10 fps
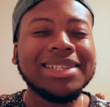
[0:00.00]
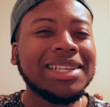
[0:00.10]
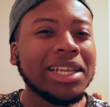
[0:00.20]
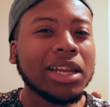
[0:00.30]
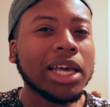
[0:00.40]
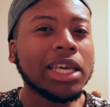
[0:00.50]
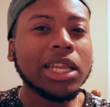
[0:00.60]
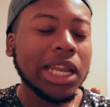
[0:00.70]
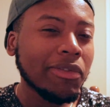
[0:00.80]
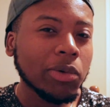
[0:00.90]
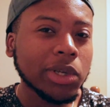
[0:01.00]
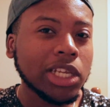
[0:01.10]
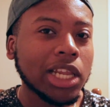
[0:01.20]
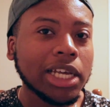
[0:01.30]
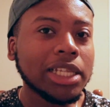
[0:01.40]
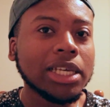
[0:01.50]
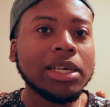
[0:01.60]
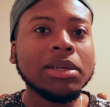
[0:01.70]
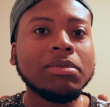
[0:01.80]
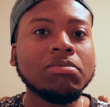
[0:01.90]
Didn't like it, never really liked
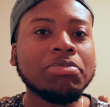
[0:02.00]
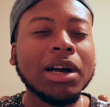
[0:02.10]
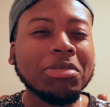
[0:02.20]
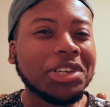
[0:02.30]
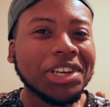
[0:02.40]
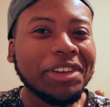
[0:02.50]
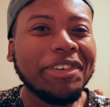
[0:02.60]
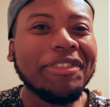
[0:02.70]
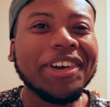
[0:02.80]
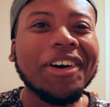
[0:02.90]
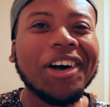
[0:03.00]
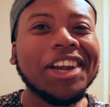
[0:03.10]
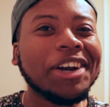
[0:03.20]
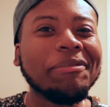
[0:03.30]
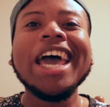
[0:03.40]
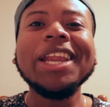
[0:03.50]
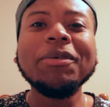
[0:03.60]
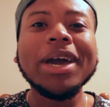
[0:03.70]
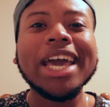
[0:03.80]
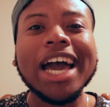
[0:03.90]
it. Probably shouldn't have even gone there.
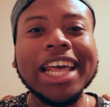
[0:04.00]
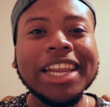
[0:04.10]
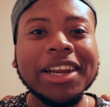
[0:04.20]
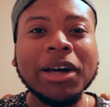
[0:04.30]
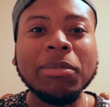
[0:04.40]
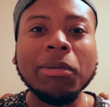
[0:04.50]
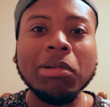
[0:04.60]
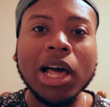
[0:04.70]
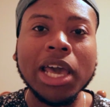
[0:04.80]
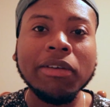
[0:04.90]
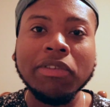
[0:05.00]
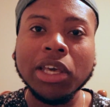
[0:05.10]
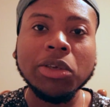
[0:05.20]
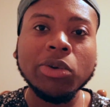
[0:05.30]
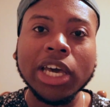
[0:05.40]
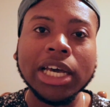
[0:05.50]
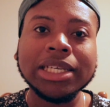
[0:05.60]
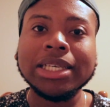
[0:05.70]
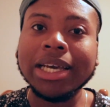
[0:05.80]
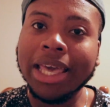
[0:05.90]
Anyway, I ended up applying via
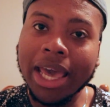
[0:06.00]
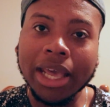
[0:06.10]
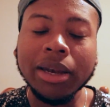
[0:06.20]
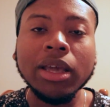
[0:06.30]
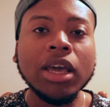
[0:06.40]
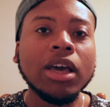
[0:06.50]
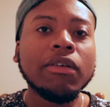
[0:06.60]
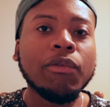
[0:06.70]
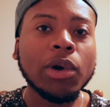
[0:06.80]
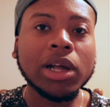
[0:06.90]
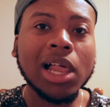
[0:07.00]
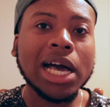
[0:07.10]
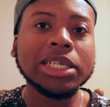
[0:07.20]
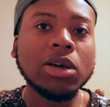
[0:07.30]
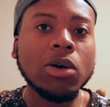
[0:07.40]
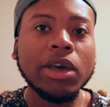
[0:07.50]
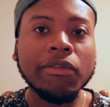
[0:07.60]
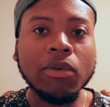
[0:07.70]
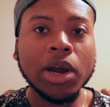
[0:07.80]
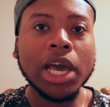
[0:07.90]
UCAS again for Glasgow
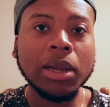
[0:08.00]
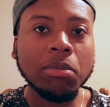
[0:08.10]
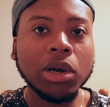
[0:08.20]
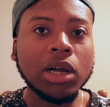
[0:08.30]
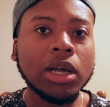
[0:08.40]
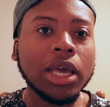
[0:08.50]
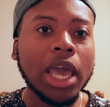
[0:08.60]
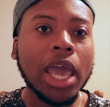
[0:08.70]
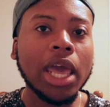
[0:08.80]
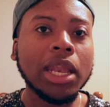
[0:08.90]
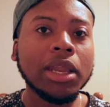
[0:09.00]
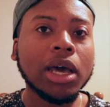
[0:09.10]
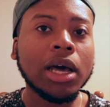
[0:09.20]
and for Edinburgh, and